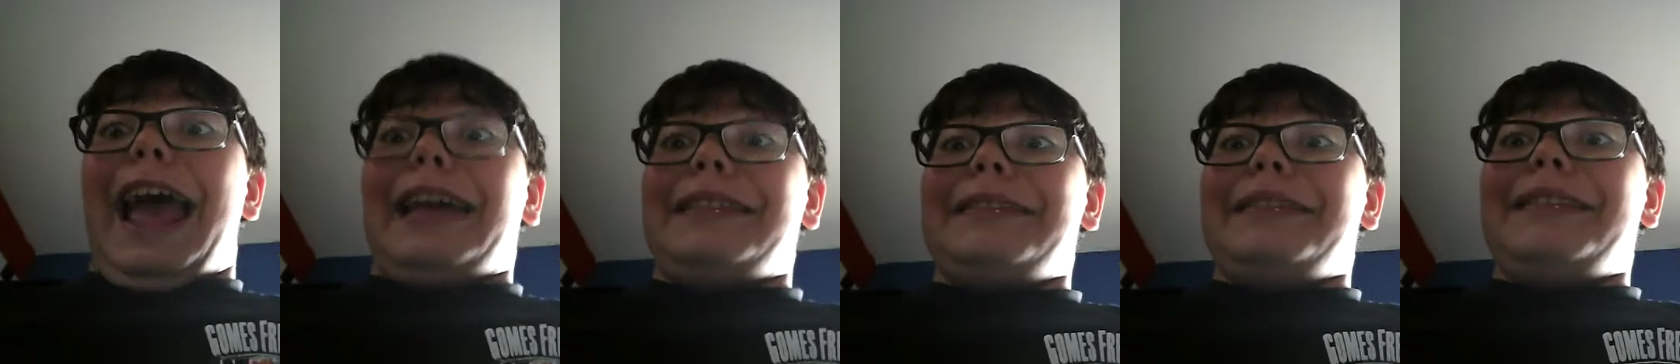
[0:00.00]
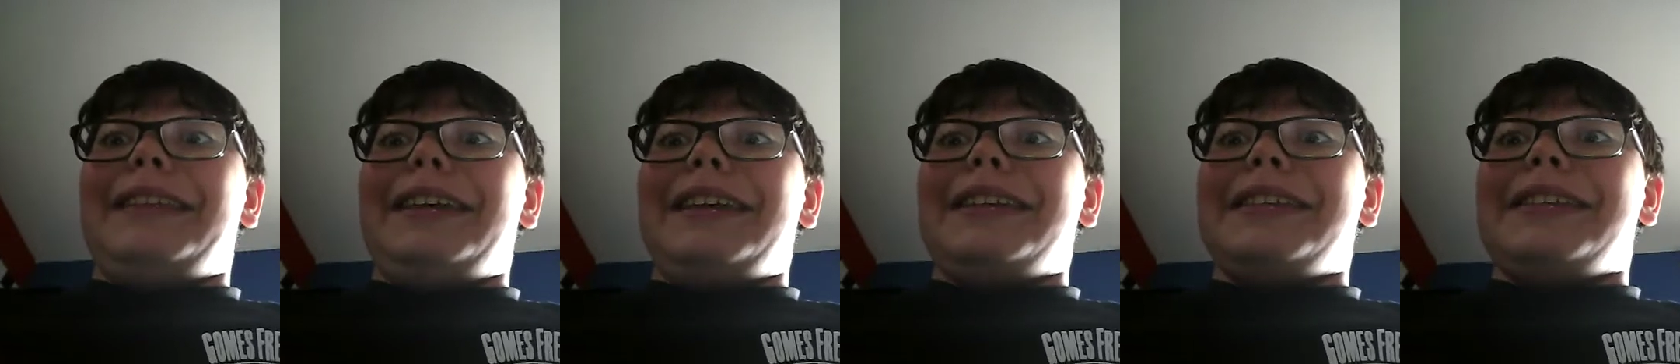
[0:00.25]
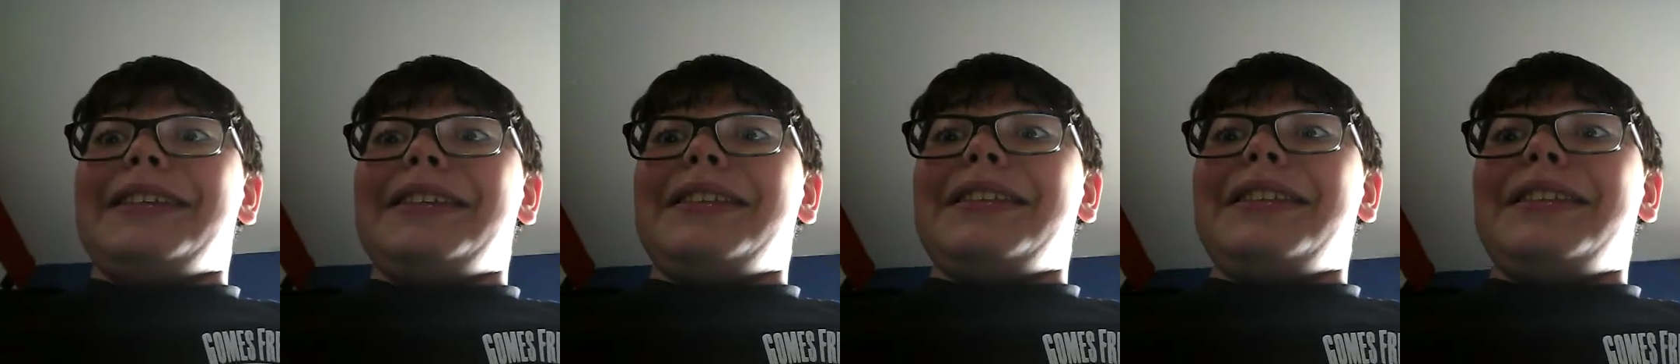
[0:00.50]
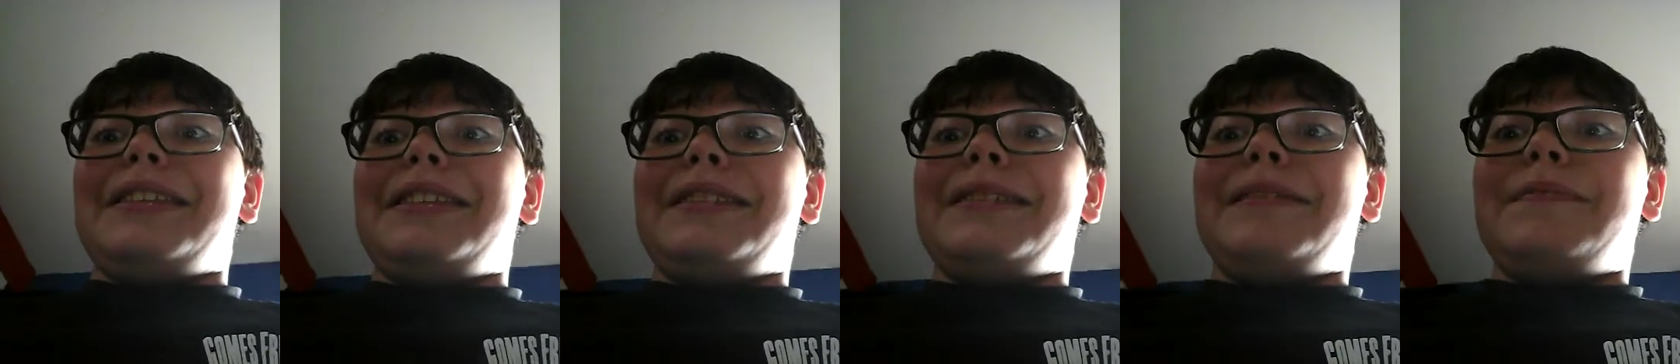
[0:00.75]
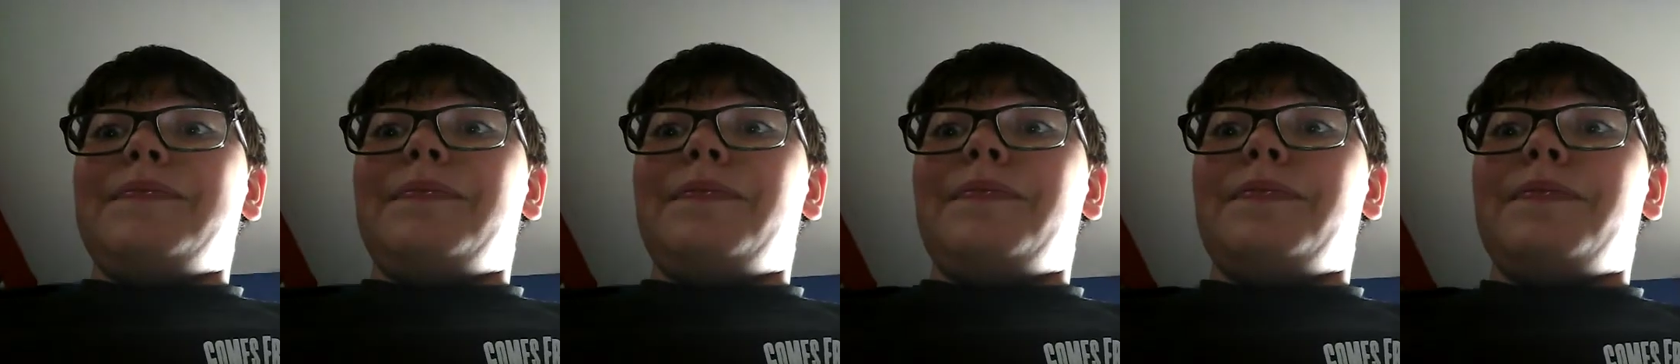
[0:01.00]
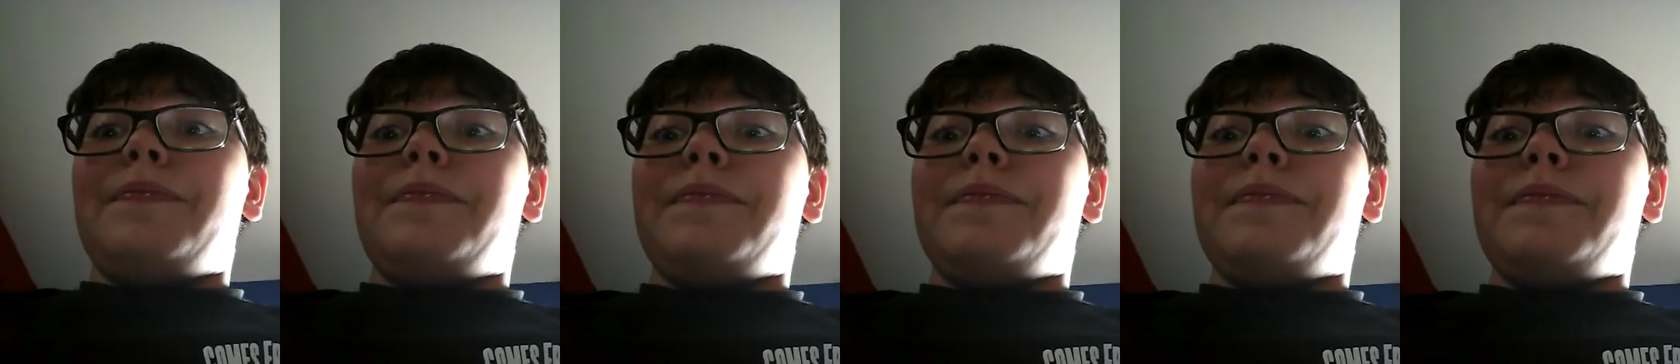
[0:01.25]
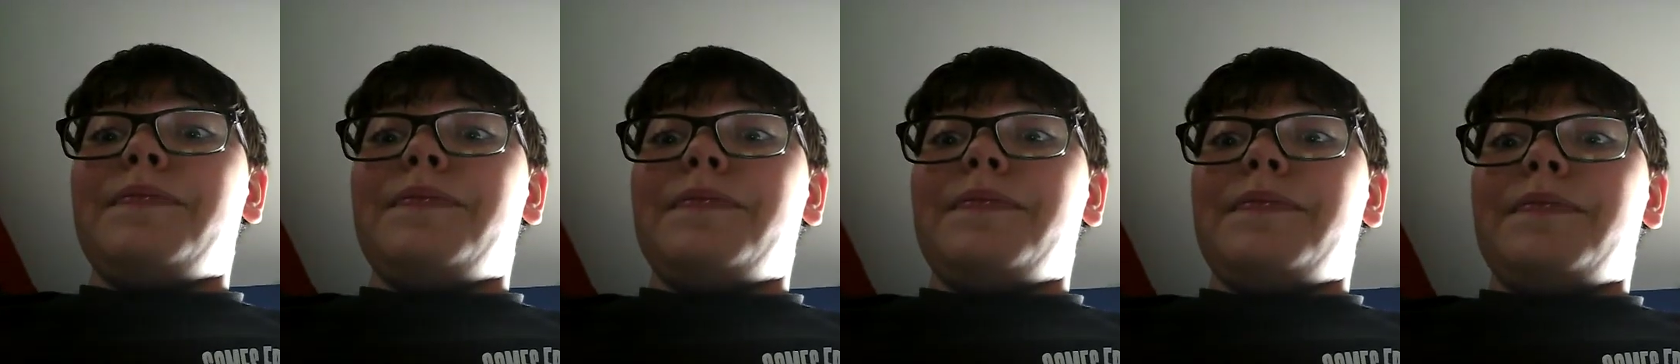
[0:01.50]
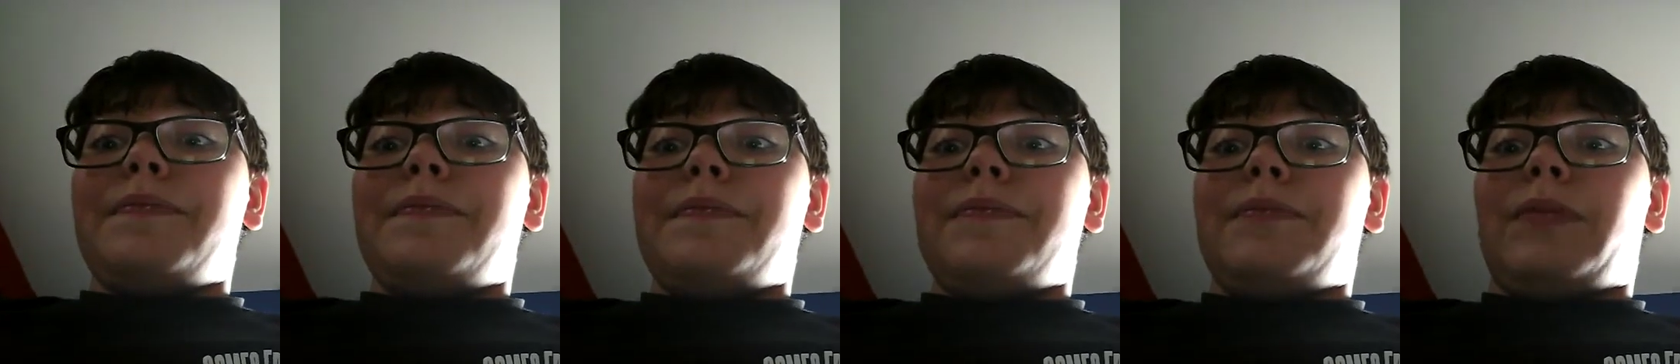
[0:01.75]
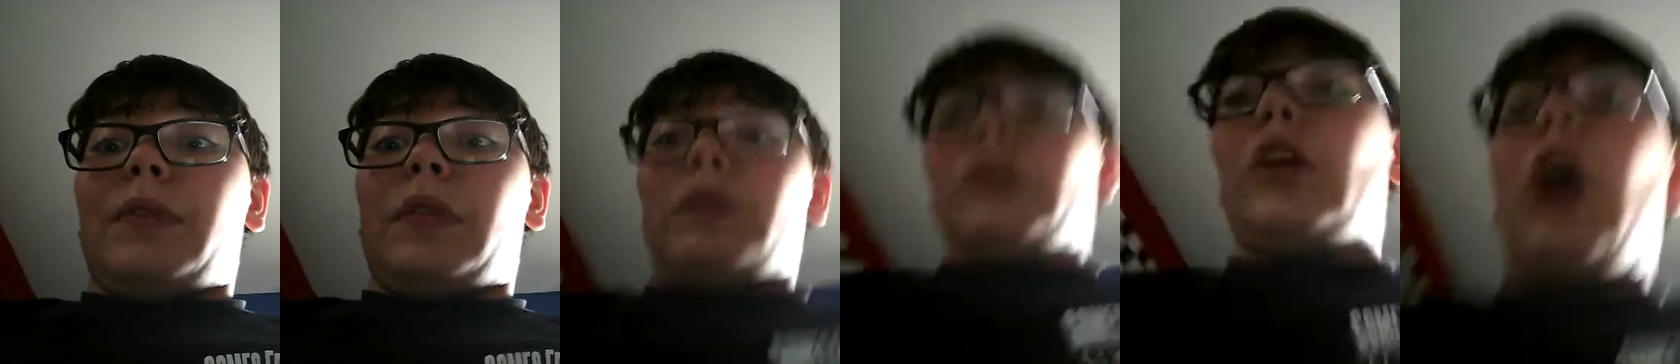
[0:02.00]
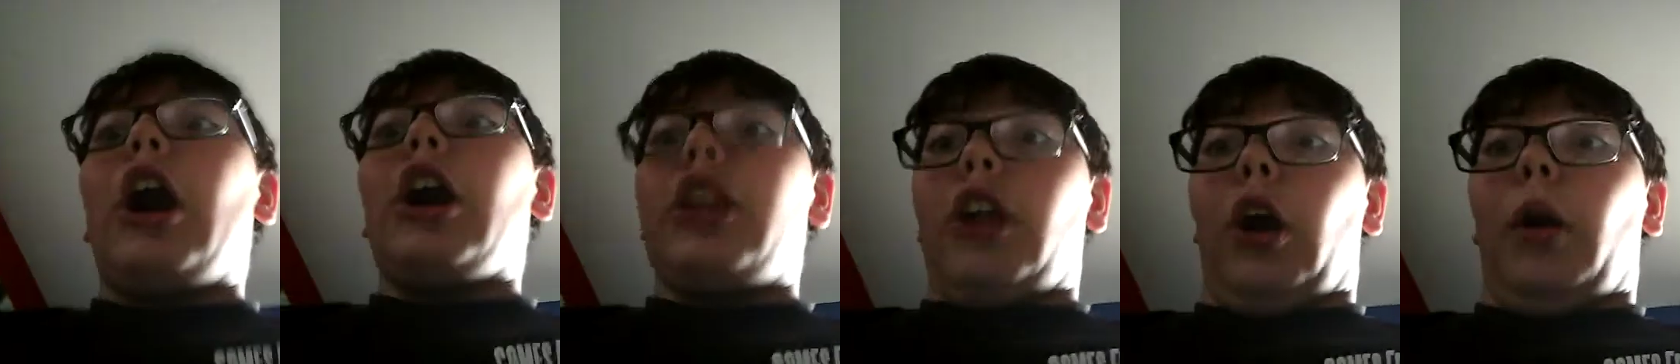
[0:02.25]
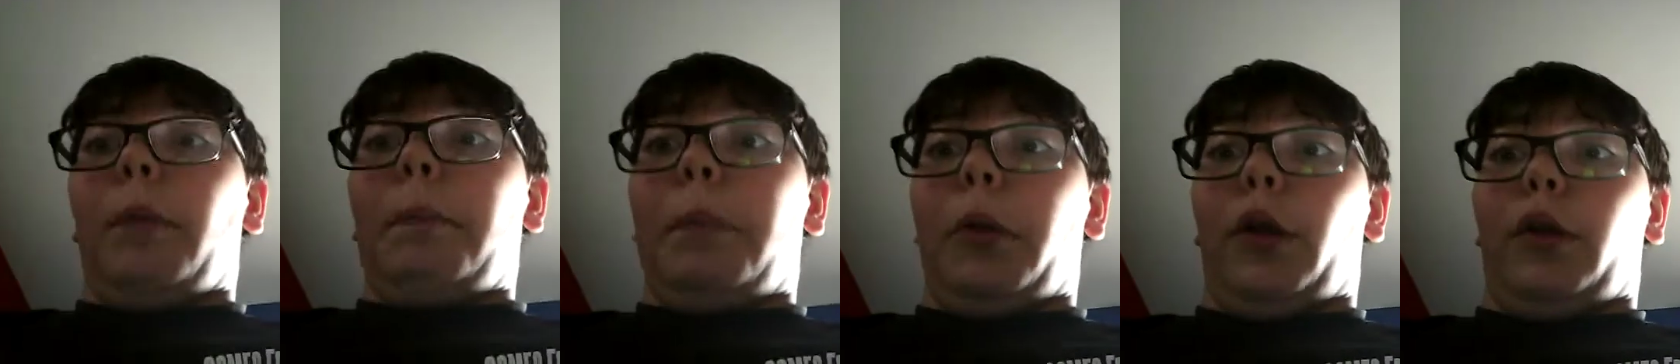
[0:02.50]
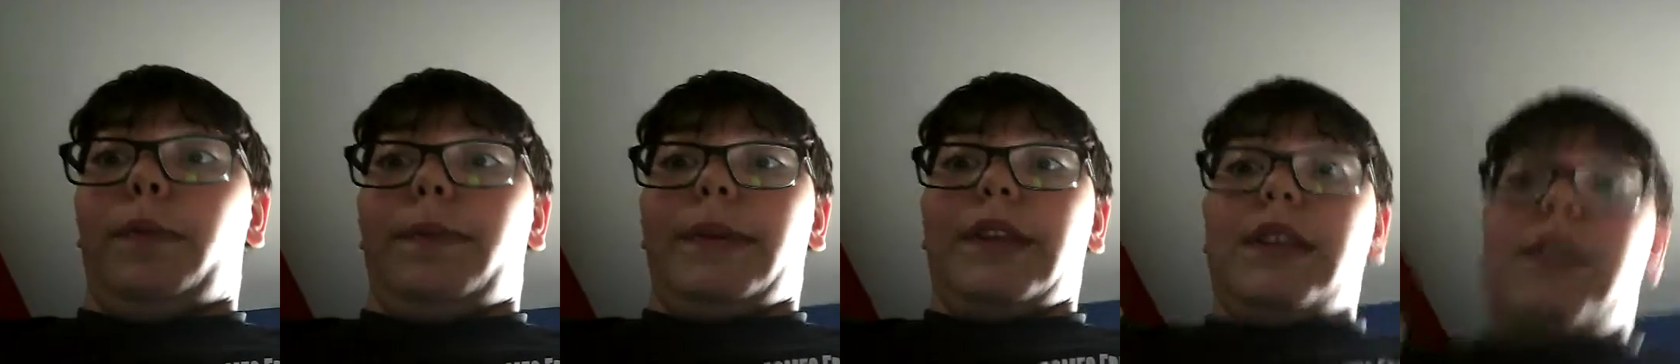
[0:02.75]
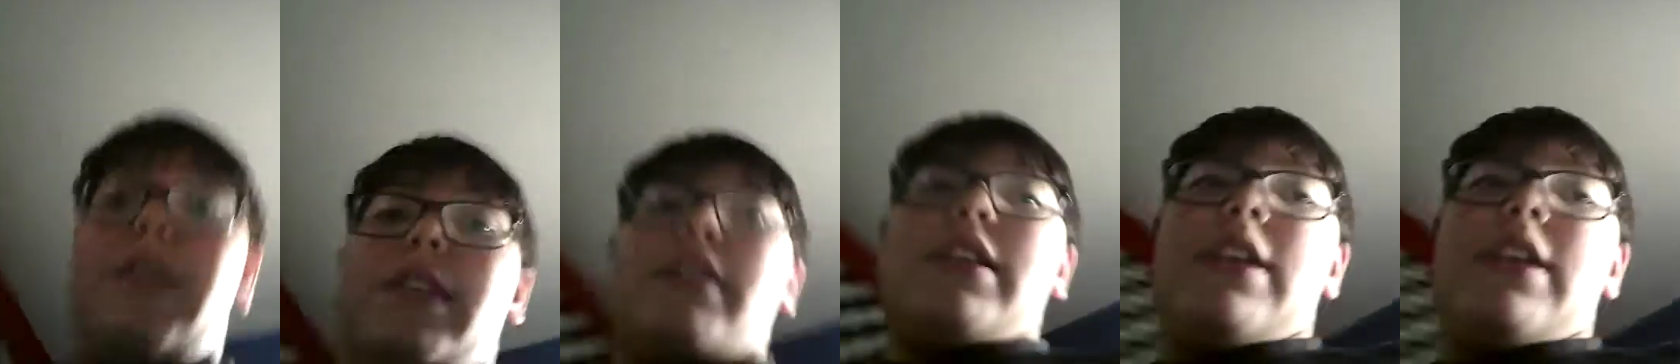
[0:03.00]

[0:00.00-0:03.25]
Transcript: end this. Not on purpose.